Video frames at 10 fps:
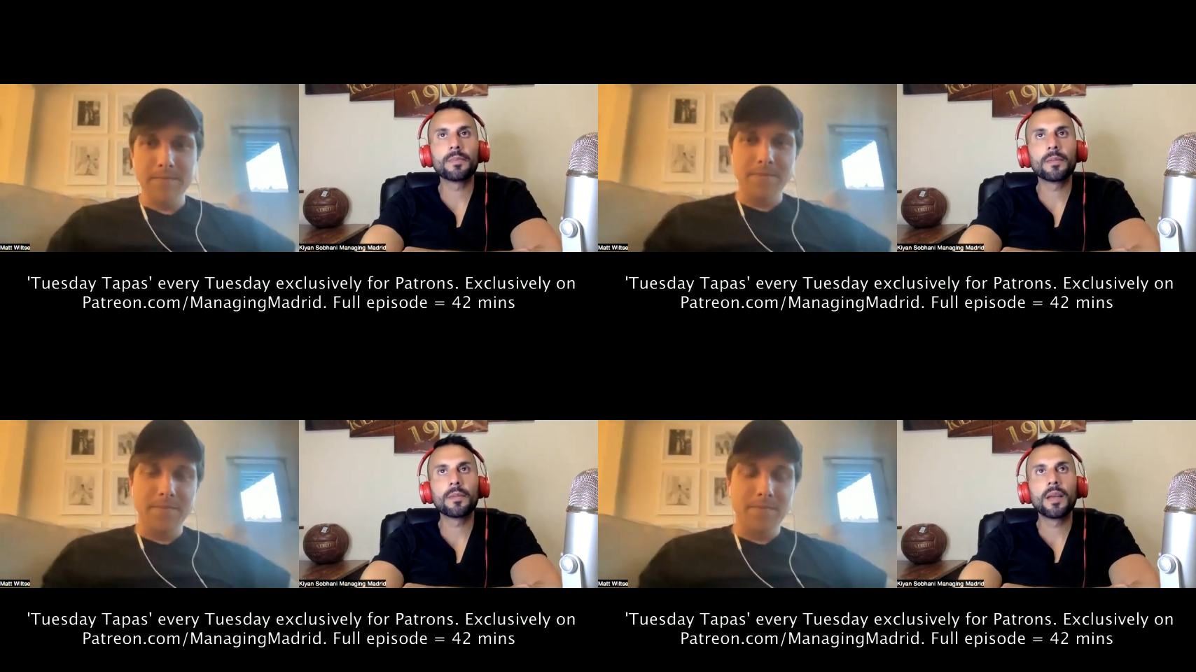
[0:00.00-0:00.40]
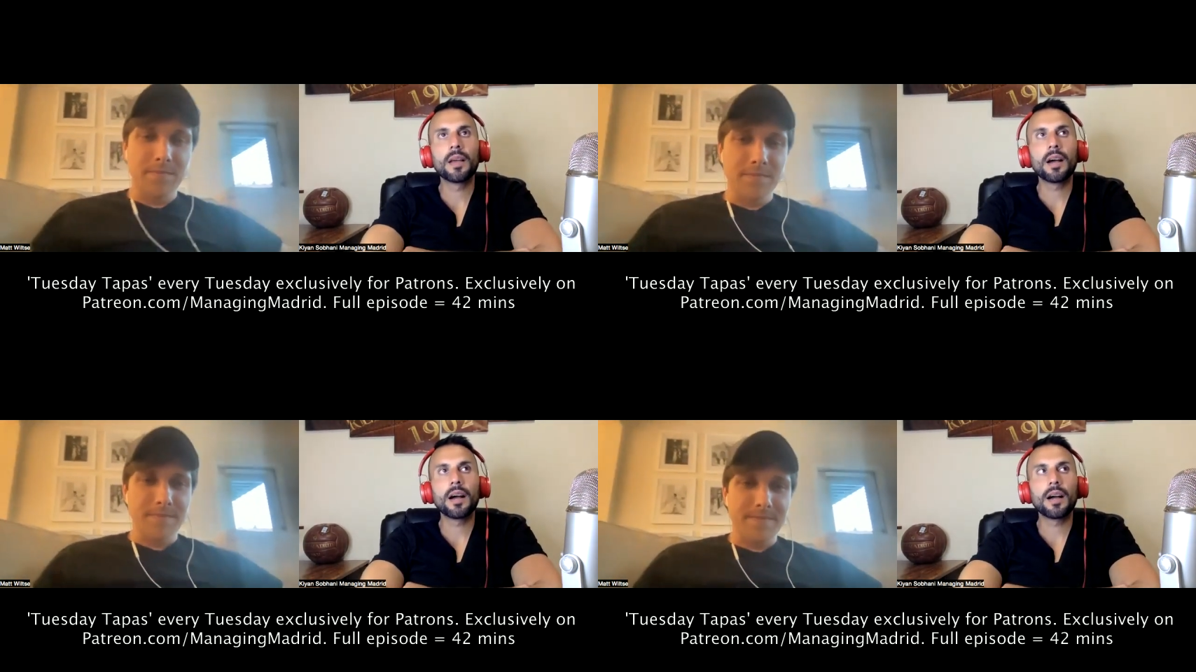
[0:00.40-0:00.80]

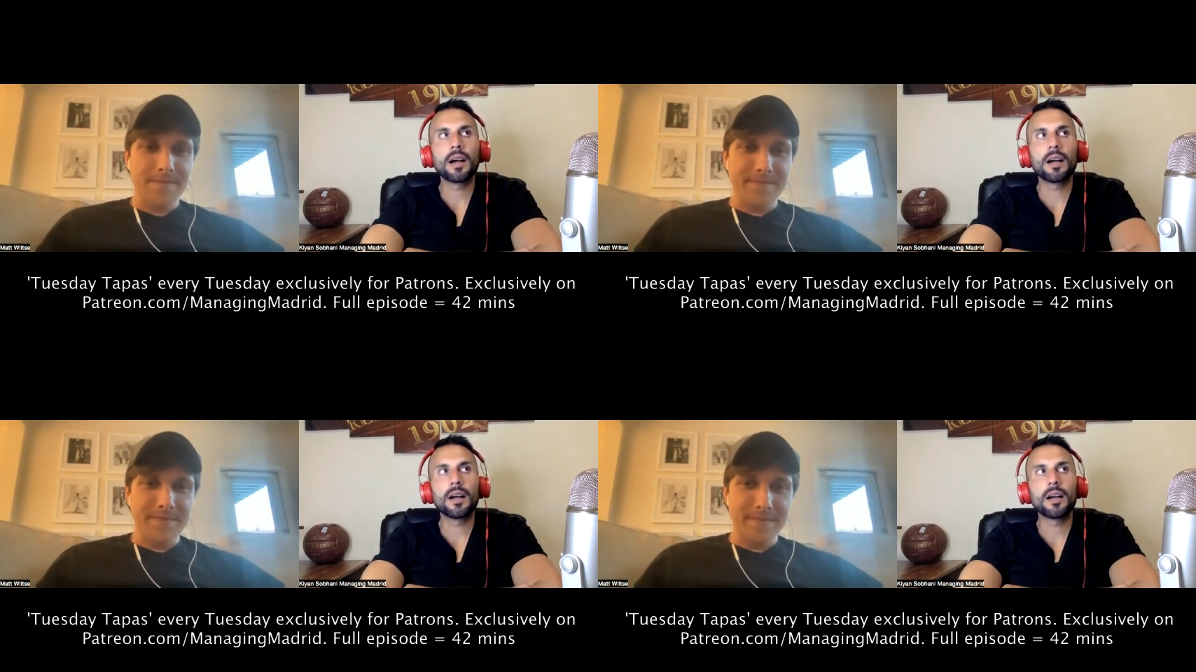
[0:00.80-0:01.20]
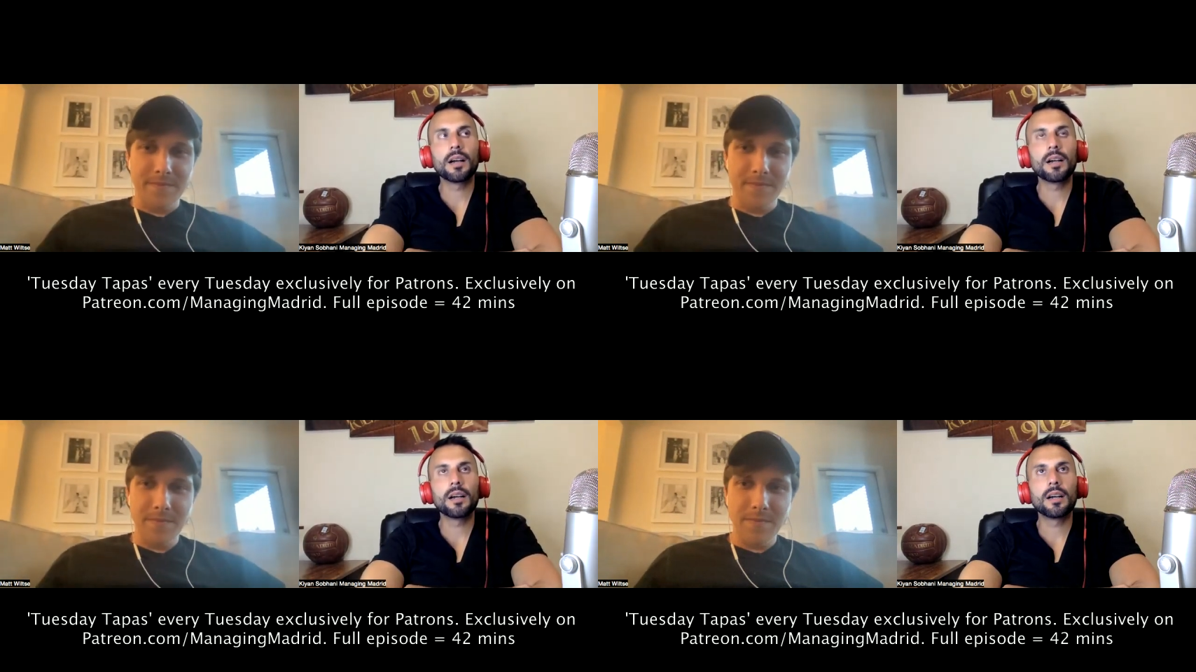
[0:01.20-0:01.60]

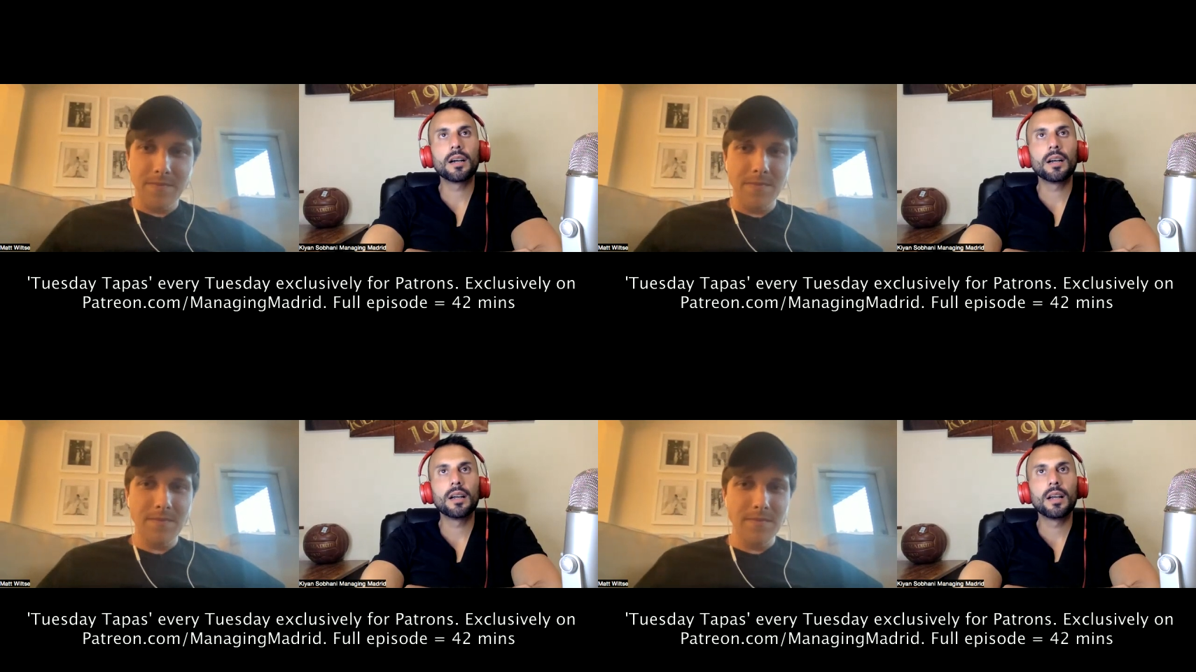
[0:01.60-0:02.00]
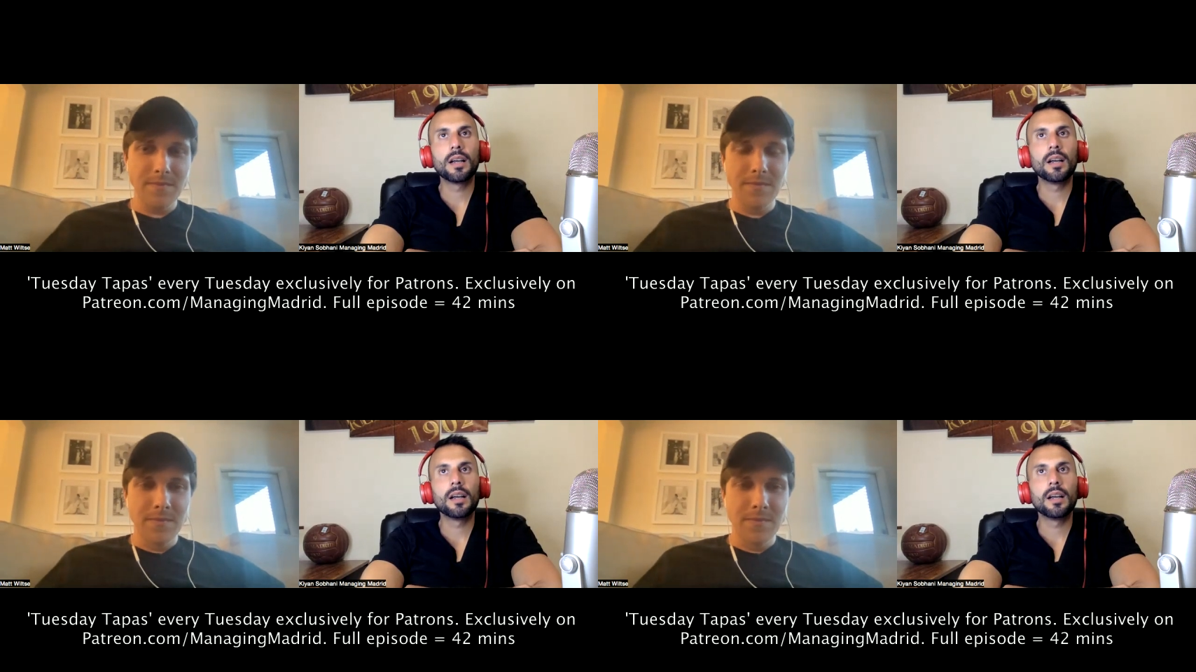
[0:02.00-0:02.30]
Nothing is said.